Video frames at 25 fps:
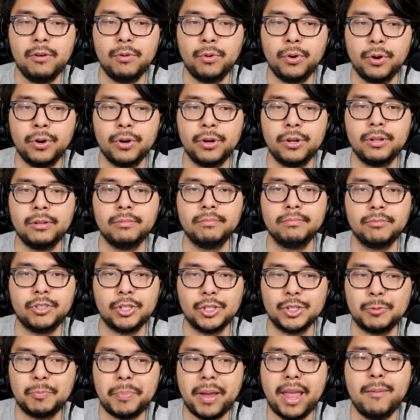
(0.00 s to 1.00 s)
will
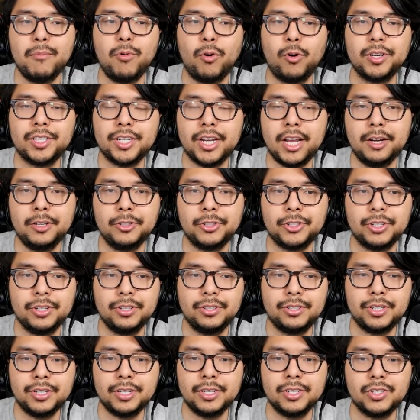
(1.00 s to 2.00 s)
just pay more
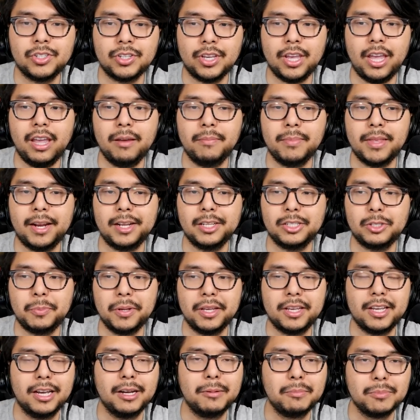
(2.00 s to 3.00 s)
attention to this game that has
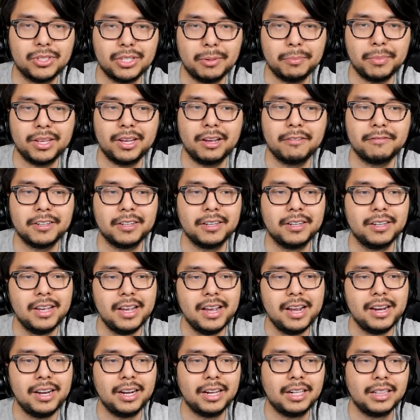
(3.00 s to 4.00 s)
become something of a
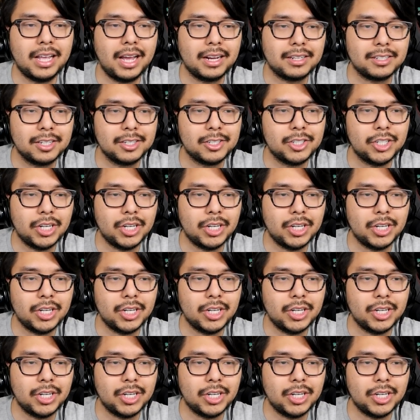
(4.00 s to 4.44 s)
neglected